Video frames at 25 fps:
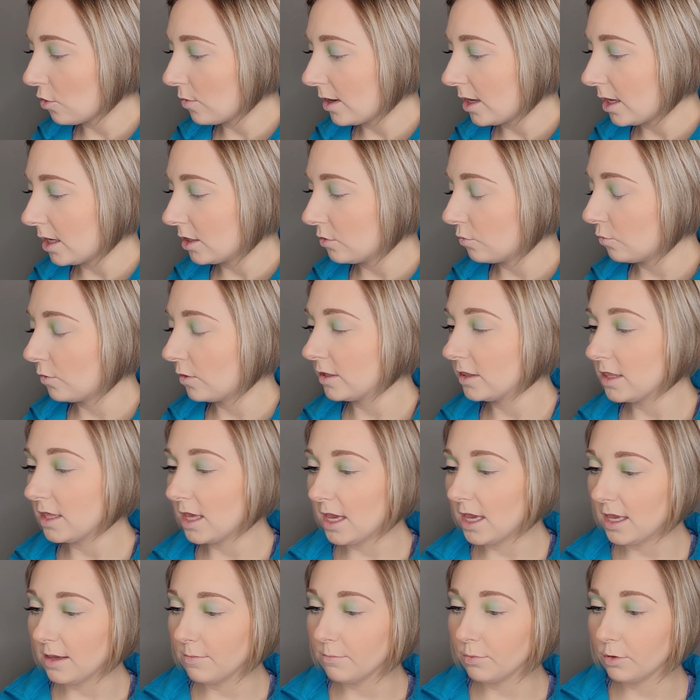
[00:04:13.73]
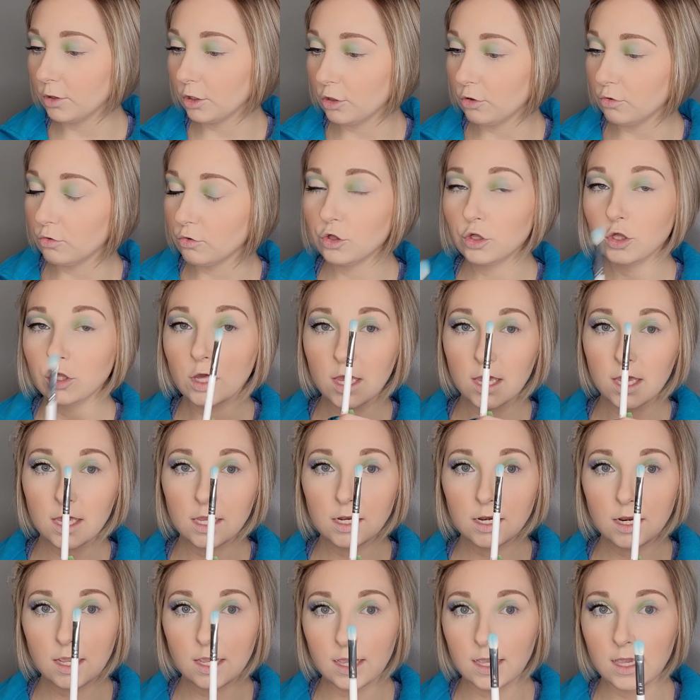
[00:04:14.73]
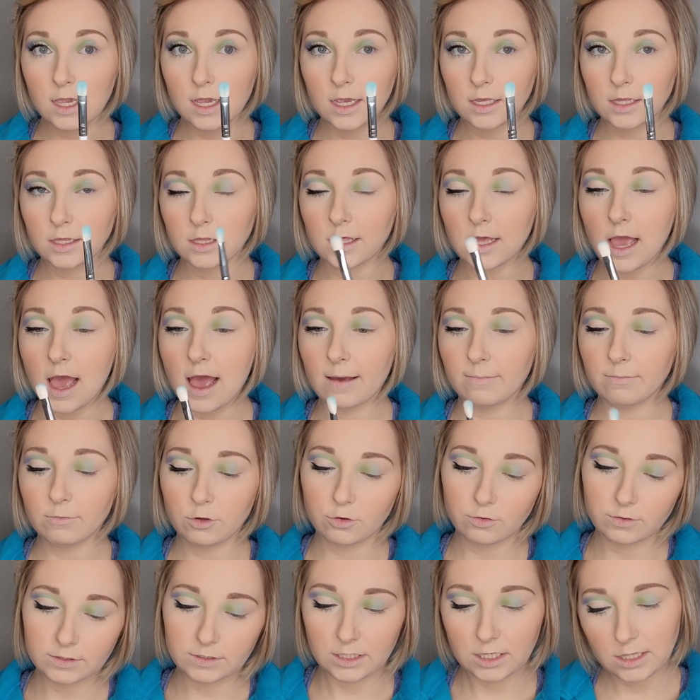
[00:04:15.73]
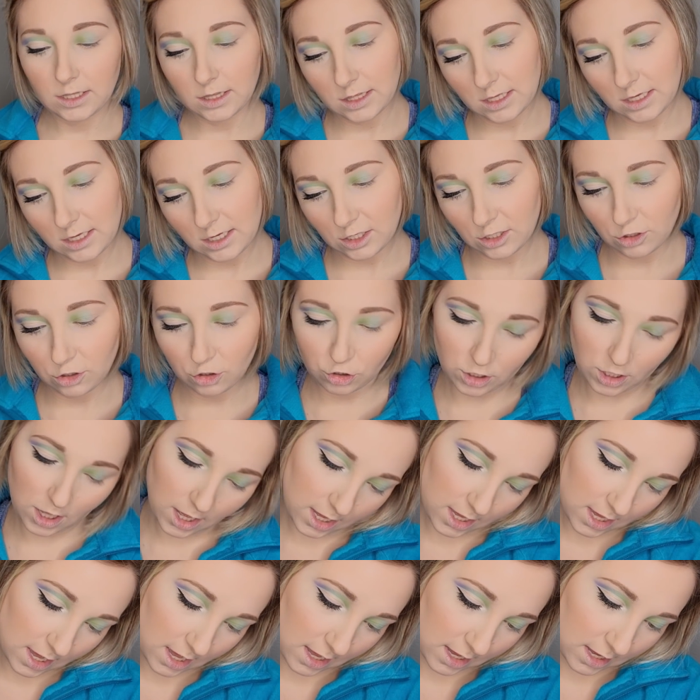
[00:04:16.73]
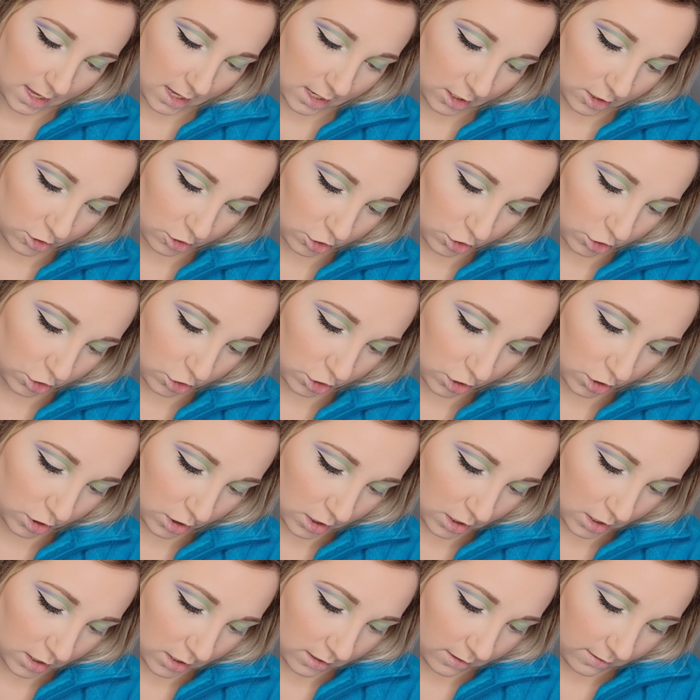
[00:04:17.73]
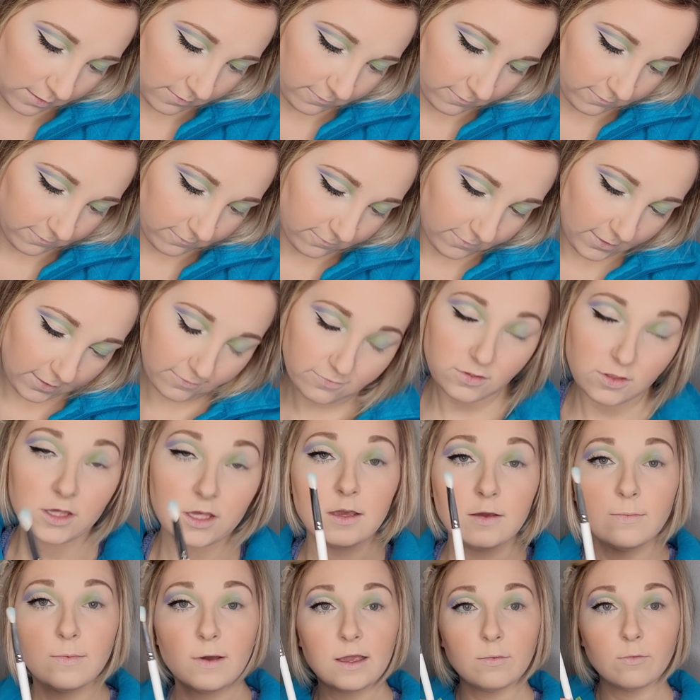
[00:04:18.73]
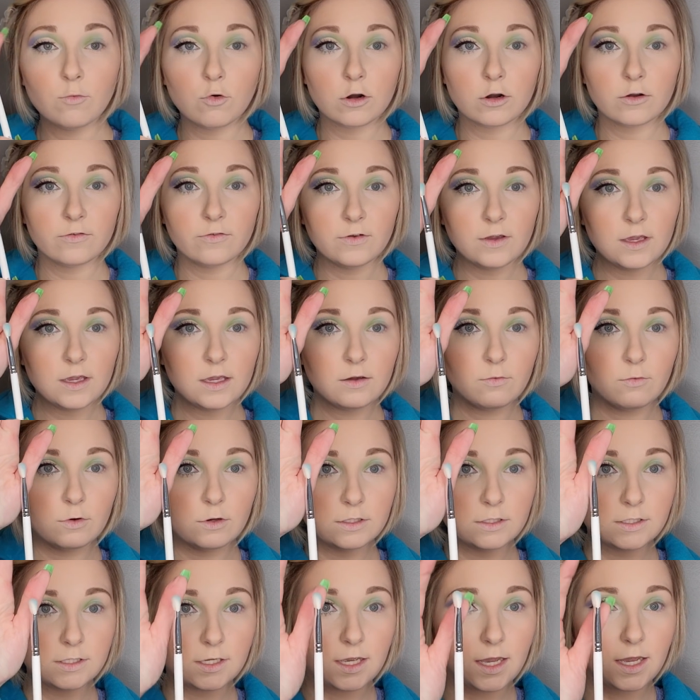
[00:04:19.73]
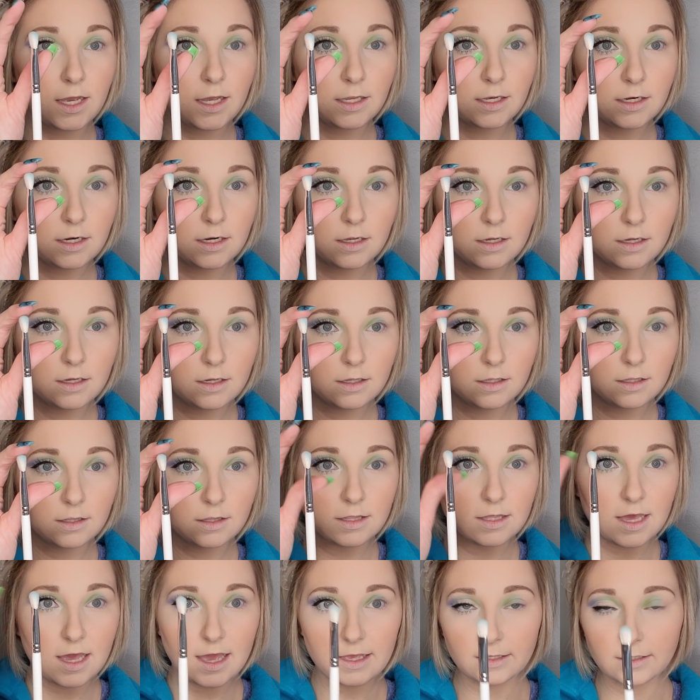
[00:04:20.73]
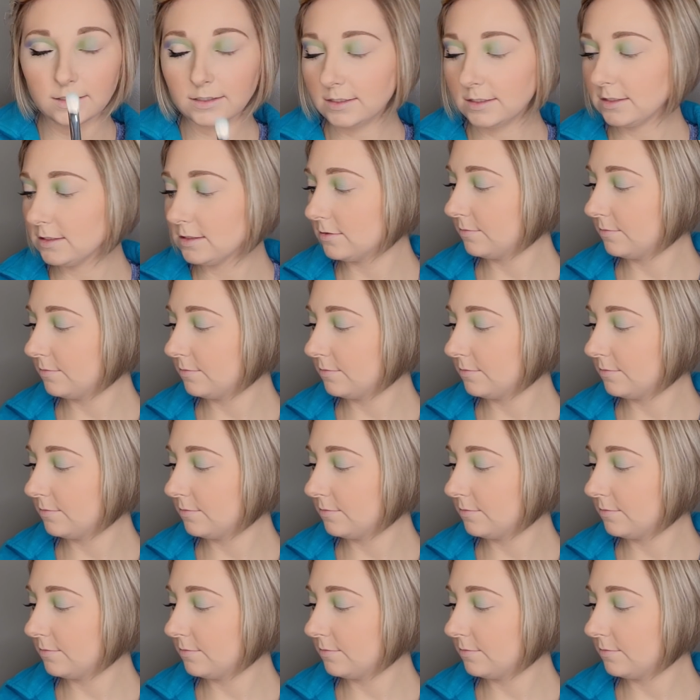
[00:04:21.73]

in with a blue shade, and I'm using the JH50 by Morphe. Once again, dense.